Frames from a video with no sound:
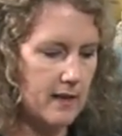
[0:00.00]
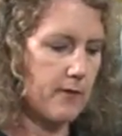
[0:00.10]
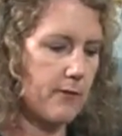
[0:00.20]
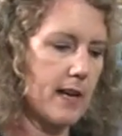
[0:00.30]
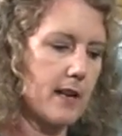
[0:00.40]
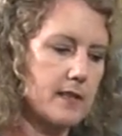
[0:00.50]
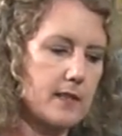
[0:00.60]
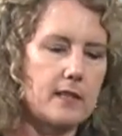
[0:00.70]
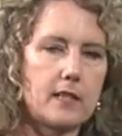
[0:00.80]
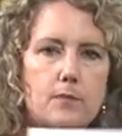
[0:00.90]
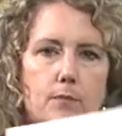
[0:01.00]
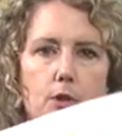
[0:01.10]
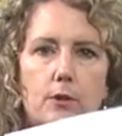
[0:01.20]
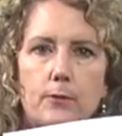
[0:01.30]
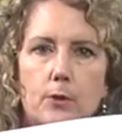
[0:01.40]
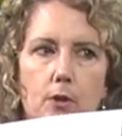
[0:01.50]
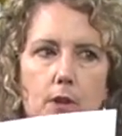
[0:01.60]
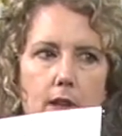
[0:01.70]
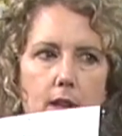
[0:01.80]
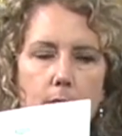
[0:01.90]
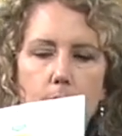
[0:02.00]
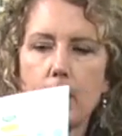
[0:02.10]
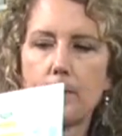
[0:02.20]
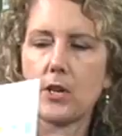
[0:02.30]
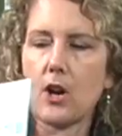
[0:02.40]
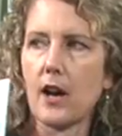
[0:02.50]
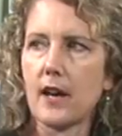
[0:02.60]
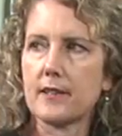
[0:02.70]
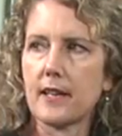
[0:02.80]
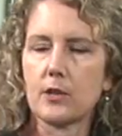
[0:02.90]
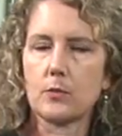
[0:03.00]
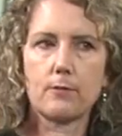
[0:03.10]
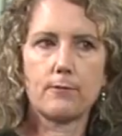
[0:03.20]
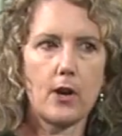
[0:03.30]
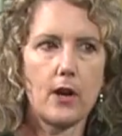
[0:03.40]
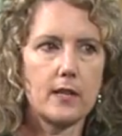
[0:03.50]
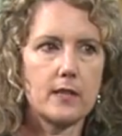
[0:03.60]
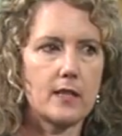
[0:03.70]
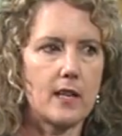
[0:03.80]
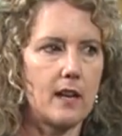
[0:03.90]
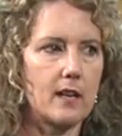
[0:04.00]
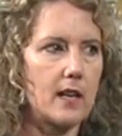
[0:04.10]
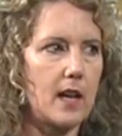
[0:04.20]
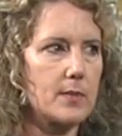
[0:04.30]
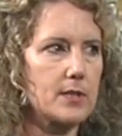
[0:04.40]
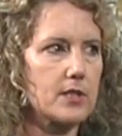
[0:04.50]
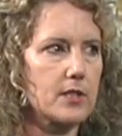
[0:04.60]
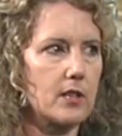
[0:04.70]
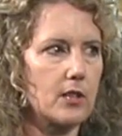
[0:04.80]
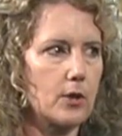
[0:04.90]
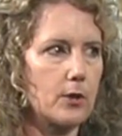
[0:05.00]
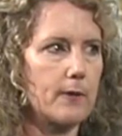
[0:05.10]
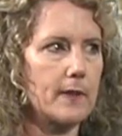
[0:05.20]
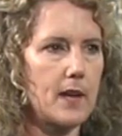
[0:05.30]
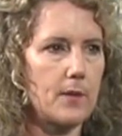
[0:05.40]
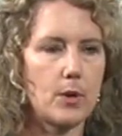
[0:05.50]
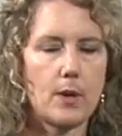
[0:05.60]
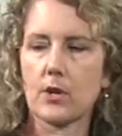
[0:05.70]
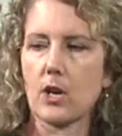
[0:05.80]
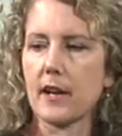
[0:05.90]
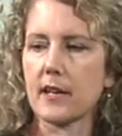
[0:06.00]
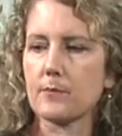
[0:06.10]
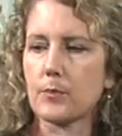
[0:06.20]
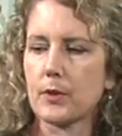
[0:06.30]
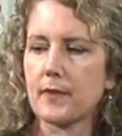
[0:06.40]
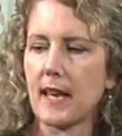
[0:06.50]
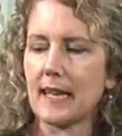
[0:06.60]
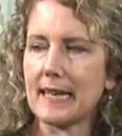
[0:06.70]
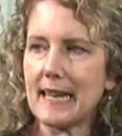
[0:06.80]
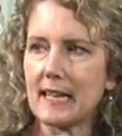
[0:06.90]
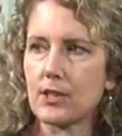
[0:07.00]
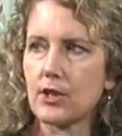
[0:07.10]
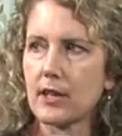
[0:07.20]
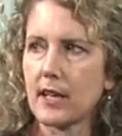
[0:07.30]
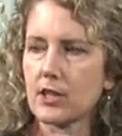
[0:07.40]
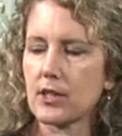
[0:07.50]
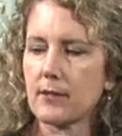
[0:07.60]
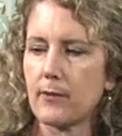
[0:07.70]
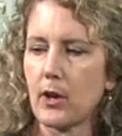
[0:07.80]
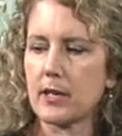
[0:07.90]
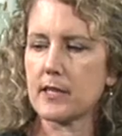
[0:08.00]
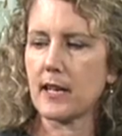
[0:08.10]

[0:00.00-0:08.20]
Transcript: given us this beautiful prep guide that you will find, and Amber's just going to look for that prep guide and put that link. You can actually find